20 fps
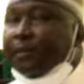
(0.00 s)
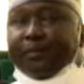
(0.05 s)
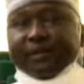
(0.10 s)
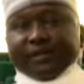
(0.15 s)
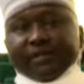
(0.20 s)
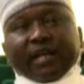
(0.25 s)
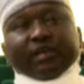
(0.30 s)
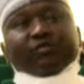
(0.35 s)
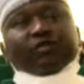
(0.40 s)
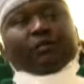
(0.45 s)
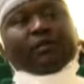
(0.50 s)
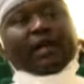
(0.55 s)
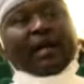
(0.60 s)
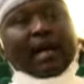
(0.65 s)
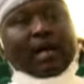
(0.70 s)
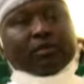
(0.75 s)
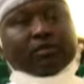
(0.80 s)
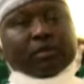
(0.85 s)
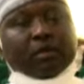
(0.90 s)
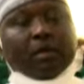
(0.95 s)
business of the
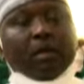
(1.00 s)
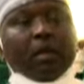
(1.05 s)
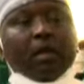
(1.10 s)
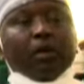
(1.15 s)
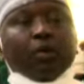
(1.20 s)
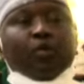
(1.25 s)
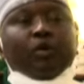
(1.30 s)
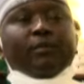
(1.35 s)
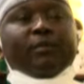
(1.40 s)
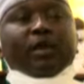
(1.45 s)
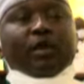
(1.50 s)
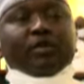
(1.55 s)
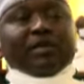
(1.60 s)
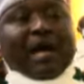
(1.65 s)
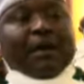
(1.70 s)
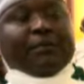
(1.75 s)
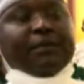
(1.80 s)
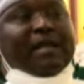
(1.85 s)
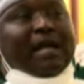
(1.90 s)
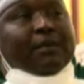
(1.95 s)
House, we may not
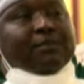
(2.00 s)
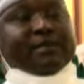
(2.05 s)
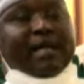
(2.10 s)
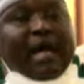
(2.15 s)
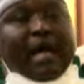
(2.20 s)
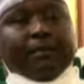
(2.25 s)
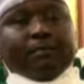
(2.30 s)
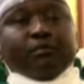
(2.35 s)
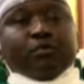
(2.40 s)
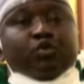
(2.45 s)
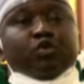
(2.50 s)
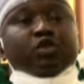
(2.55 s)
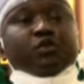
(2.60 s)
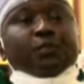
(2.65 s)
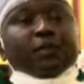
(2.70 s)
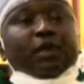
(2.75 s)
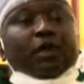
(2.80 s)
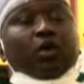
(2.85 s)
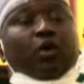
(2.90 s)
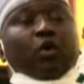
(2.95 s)
have enough time to
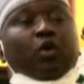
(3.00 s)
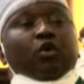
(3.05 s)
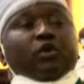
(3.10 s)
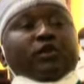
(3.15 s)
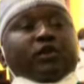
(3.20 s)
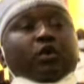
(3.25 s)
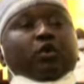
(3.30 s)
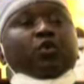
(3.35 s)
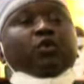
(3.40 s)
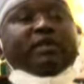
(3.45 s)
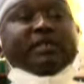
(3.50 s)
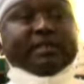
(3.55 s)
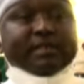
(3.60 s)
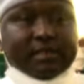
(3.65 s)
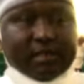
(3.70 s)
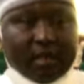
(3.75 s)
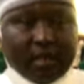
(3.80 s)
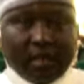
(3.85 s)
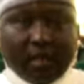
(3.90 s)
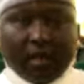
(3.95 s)
speak all the
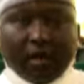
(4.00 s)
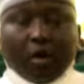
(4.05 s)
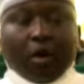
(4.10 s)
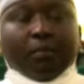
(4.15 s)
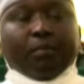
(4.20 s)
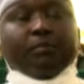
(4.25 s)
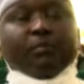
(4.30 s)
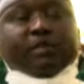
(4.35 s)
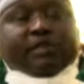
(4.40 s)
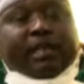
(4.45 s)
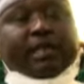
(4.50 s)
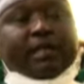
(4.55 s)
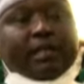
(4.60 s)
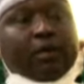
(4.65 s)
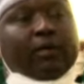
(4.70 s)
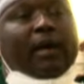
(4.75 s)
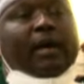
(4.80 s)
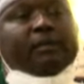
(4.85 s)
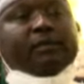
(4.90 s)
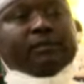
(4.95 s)
goodies of Mr.
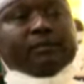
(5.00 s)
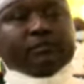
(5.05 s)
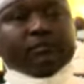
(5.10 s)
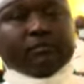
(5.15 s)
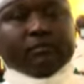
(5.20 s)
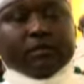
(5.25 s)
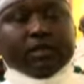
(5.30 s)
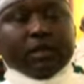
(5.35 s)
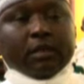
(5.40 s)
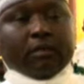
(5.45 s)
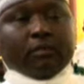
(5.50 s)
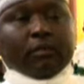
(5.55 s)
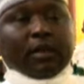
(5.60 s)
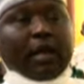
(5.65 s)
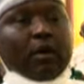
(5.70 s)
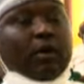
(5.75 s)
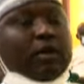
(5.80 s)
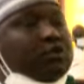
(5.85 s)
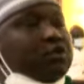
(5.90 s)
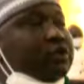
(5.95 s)
Giwa. But
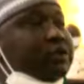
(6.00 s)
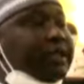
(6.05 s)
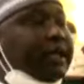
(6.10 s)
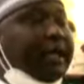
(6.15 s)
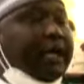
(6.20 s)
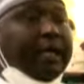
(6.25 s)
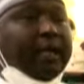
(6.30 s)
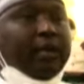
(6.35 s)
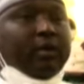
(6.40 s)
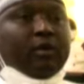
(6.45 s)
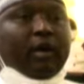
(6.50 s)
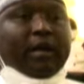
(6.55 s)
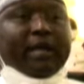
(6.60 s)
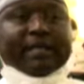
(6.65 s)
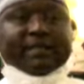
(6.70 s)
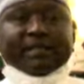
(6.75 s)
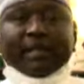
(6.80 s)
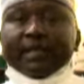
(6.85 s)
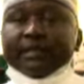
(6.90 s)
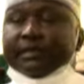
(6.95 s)
I want to say, Your
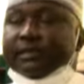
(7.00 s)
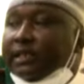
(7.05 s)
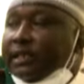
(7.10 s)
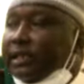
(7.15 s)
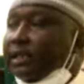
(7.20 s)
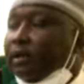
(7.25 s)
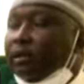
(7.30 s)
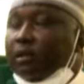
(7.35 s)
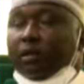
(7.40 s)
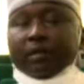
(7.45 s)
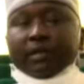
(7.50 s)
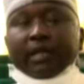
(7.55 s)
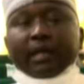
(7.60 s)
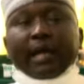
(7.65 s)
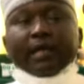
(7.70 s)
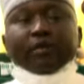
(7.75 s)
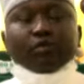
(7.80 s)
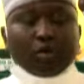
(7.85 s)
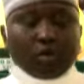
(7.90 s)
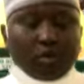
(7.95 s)
Excellency, the
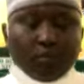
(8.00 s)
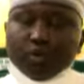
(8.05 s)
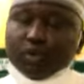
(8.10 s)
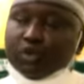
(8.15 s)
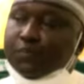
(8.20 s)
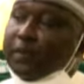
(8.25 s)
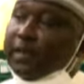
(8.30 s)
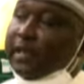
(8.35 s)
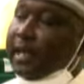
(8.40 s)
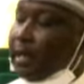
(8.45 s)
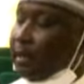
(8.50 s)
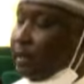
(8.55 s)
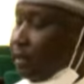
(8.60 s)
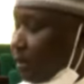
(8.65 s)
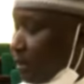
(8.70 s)
Right Honorable Speaker,